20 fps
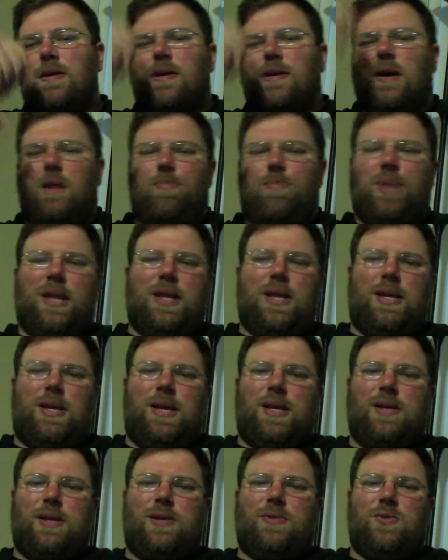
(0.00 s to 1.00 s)

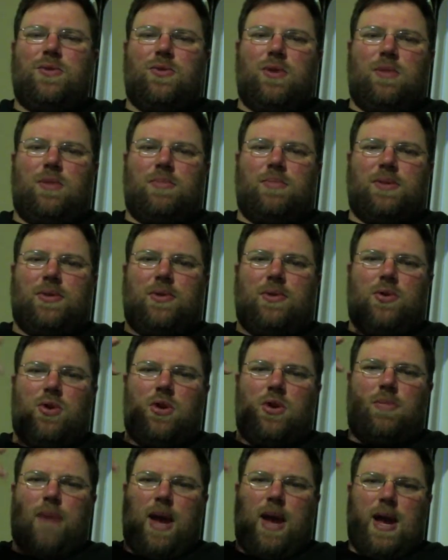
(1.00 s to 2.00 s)
ability to
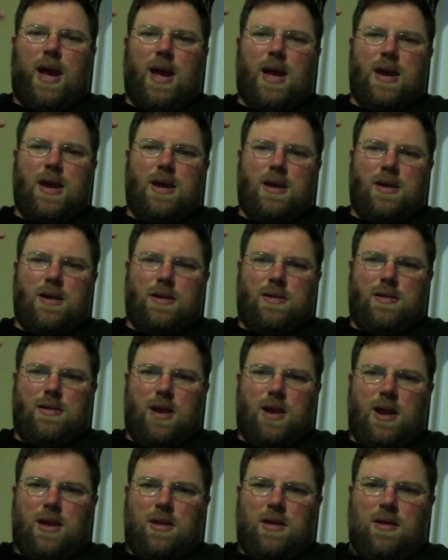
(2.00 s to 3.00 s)
absorb
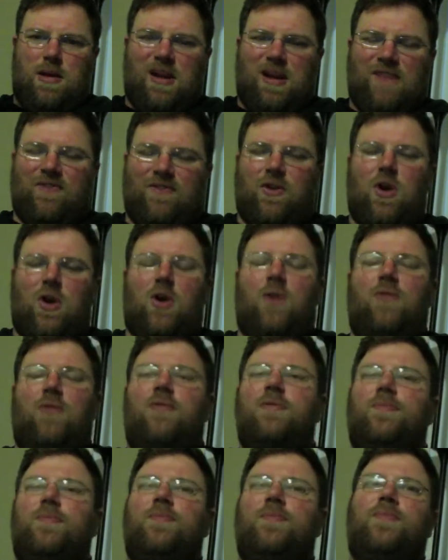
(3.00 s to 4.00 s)
and
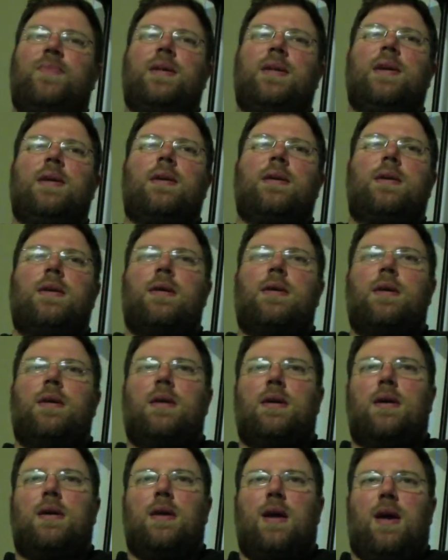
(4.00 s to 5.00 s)
evolve.
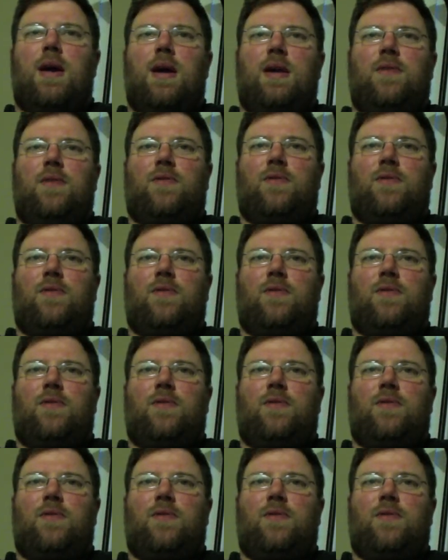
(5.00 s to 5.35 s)
And of